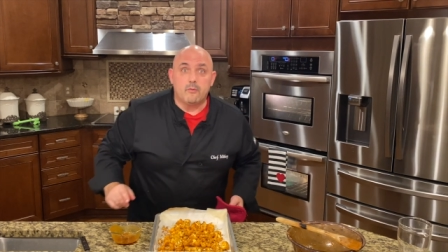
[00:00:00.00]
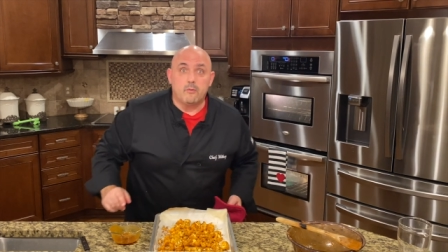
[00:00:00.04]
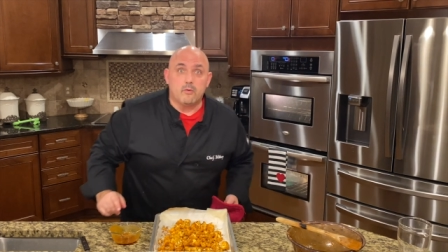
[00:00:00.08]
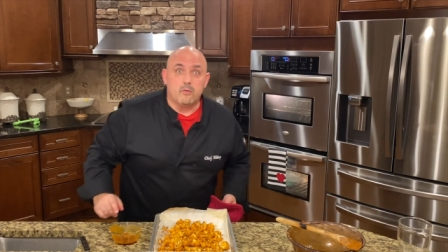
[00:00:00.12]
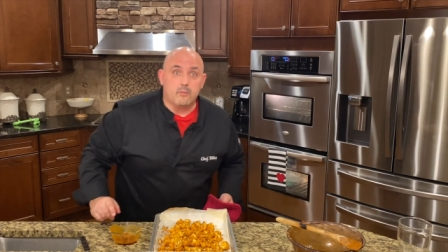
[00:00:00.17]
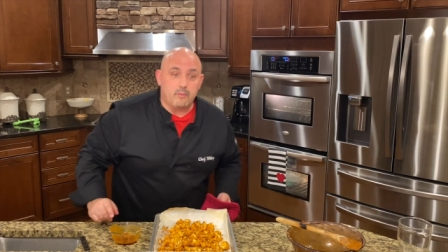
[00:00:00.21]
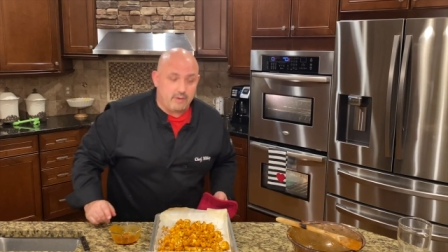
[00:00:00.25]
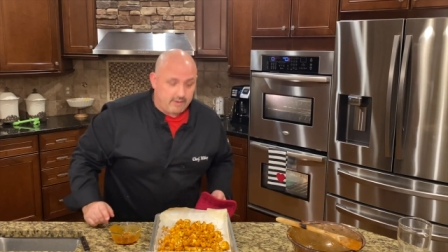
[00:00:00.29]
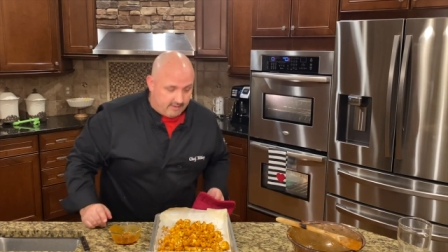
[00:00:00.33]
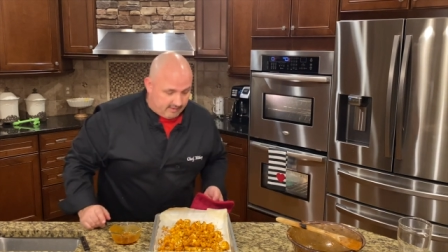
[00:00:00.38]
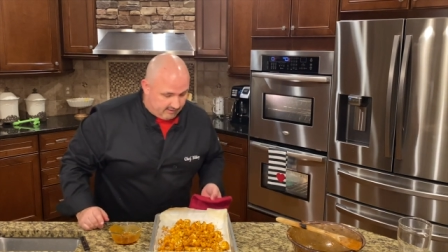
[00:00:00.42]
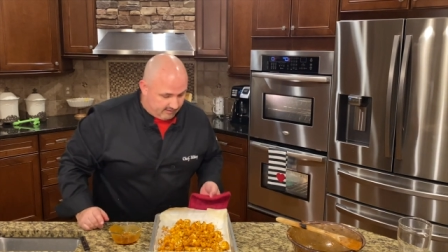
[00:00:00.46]
we're
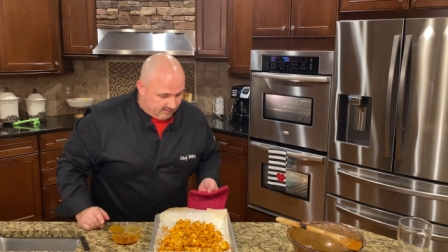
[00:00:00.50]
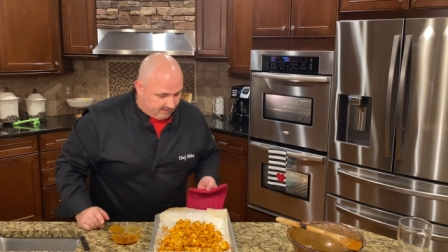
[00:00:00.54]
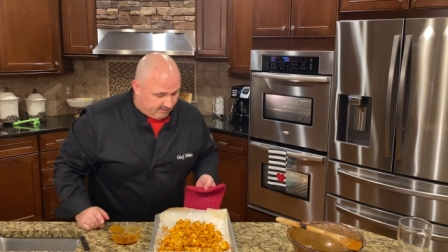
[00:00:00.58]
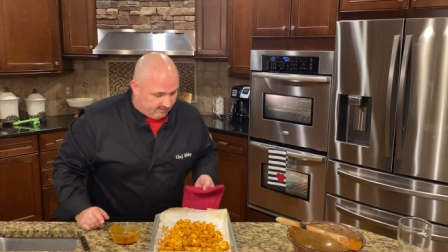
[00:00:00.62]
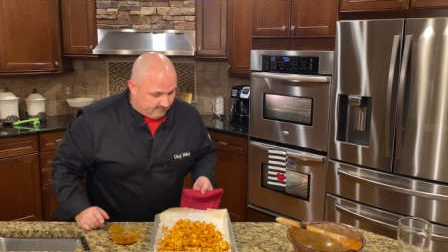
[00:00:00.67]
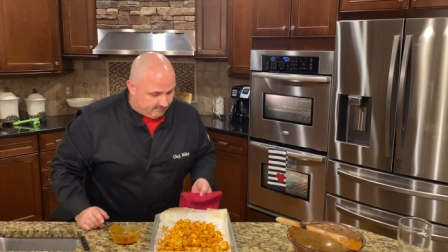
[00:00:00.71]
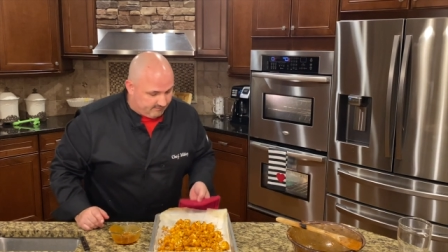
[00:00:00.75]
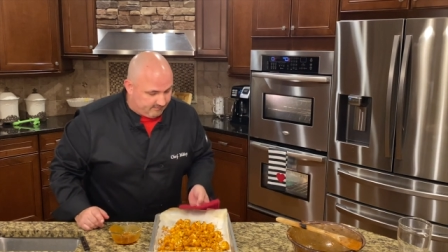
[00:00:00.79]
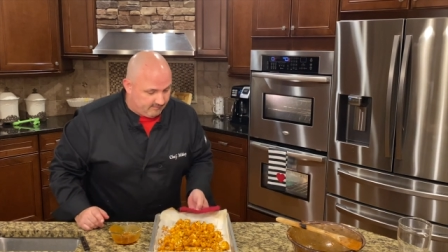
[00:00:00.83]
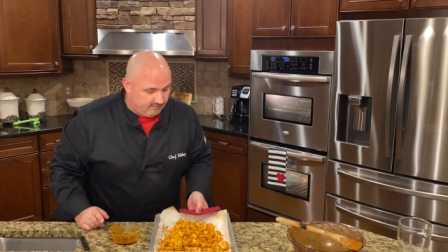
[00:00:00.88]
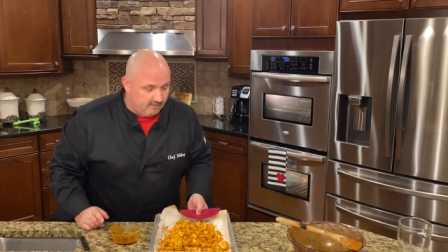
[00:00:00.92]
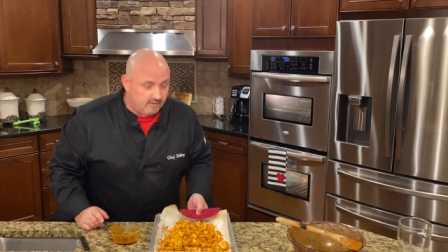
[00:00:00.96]
ready to
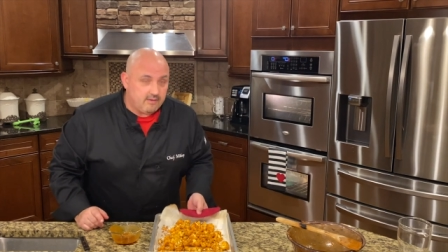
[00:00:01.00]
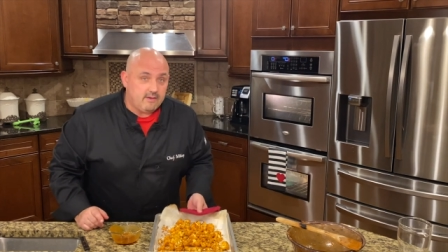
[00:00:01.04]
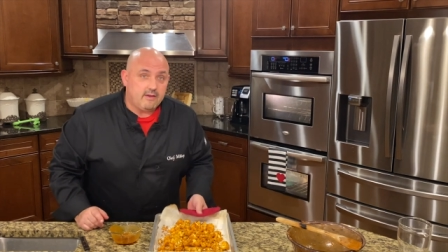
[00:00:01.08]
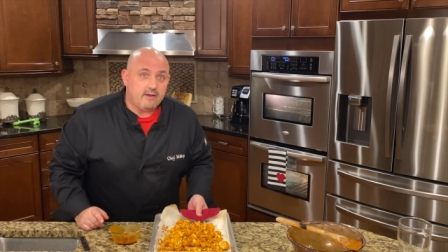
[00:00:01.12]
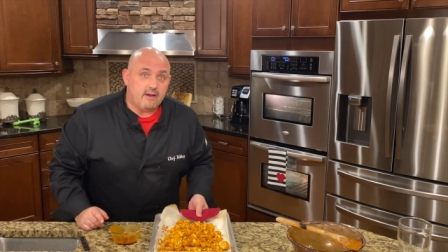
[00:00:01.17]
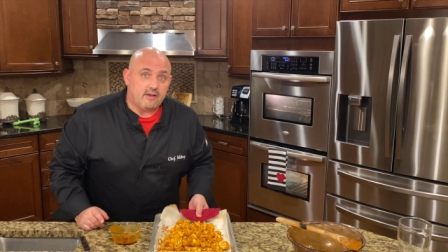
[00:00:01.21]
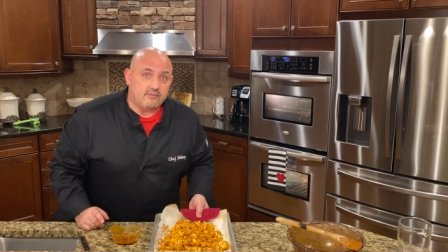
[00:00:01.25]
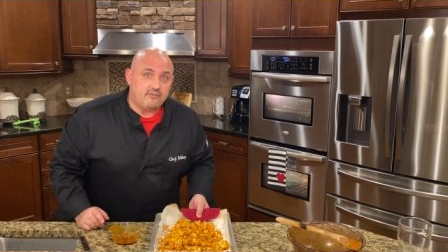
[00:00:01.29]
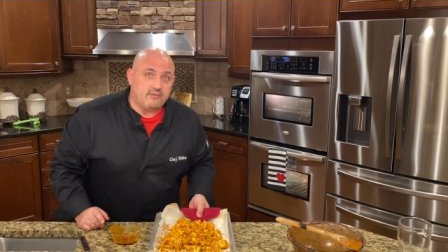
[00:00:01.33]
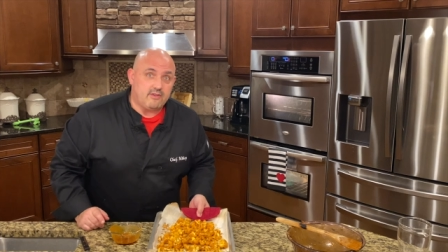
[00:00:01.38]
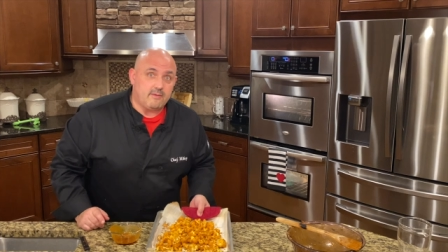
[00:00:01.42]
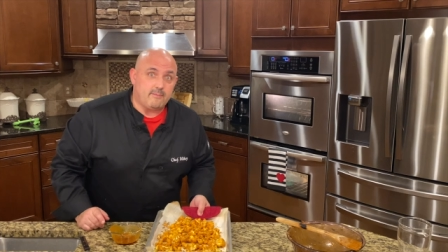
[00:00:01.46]
eat.
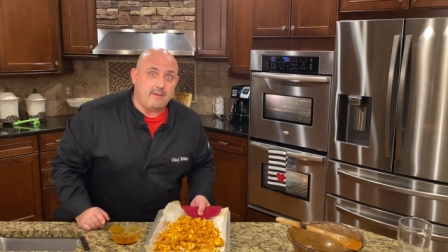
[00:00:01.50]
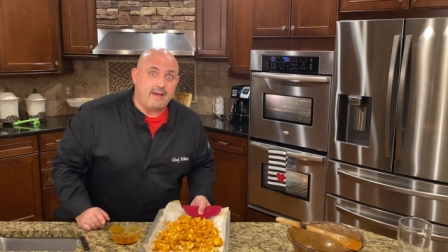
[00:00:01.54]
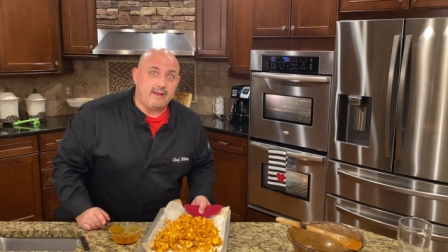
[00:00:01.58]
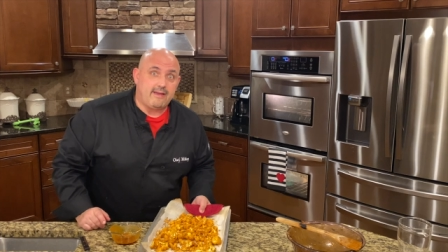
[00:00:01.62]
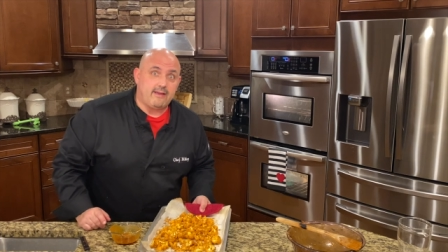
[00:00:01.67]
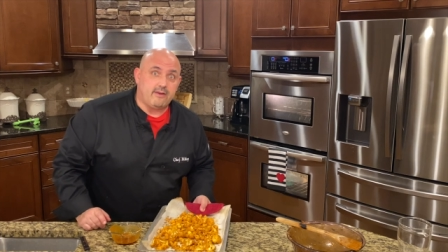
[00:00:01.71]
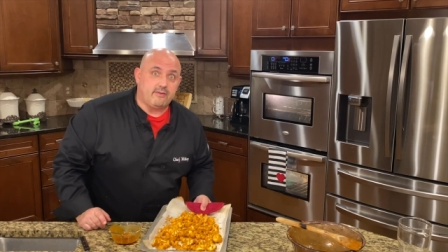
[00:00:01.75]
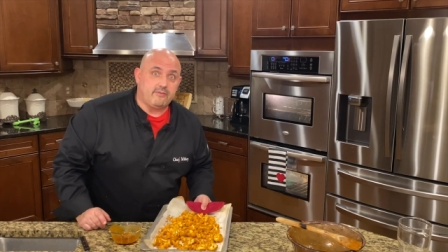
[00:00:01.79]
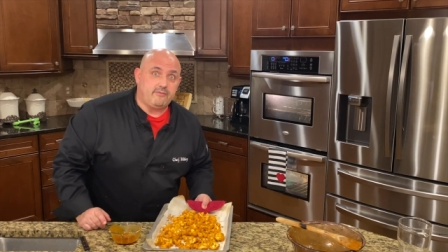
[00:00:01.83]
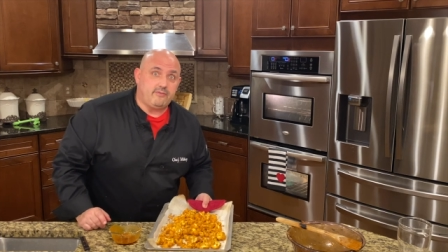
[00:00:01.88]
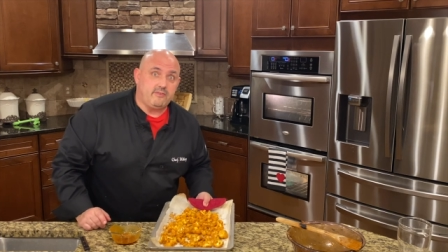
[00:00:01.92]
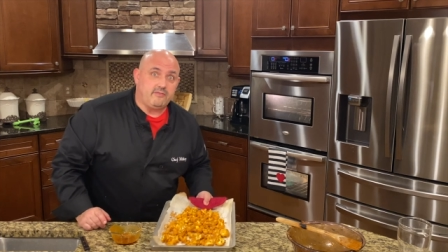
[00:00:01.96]
I'll see you back
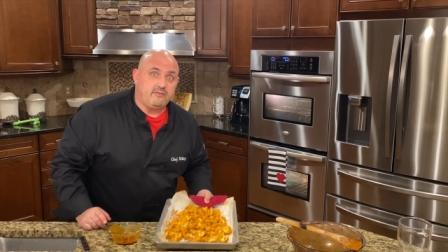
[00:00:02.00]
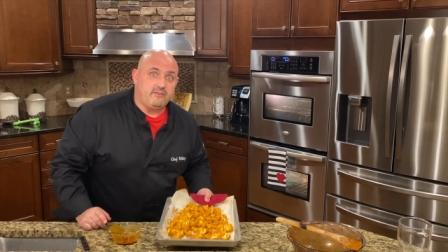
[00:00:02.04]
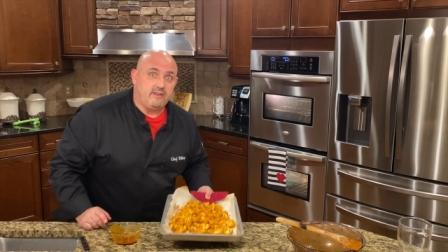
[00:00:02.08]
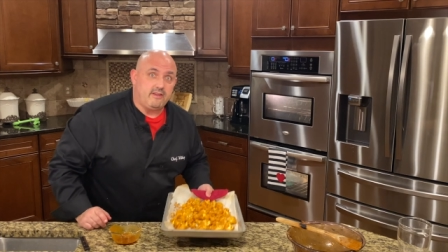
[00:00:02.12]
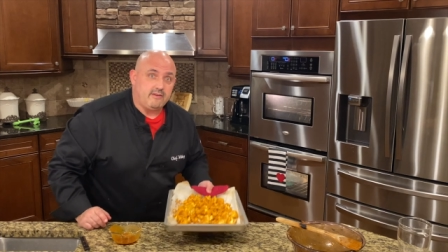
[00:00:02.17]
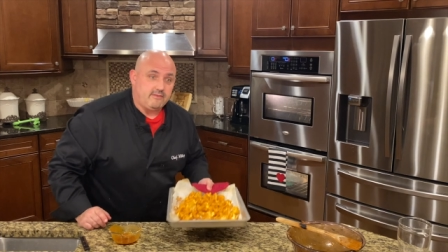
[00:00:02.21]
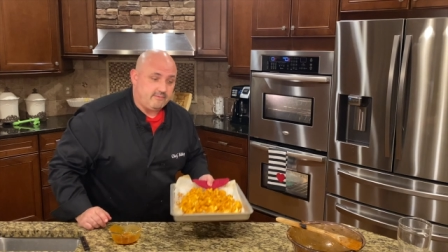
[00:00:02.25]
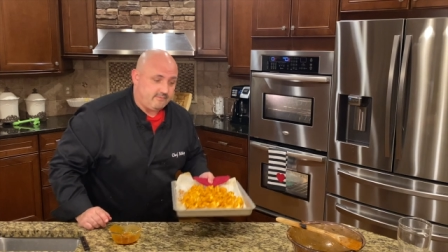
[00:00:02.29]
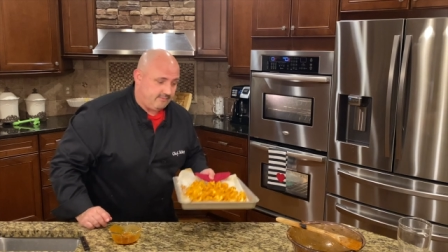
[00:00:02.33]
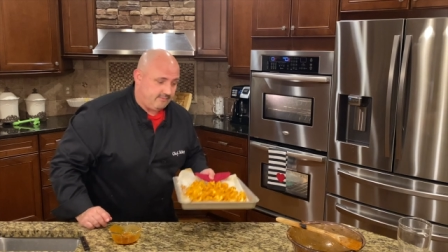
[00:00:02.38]
here in 15.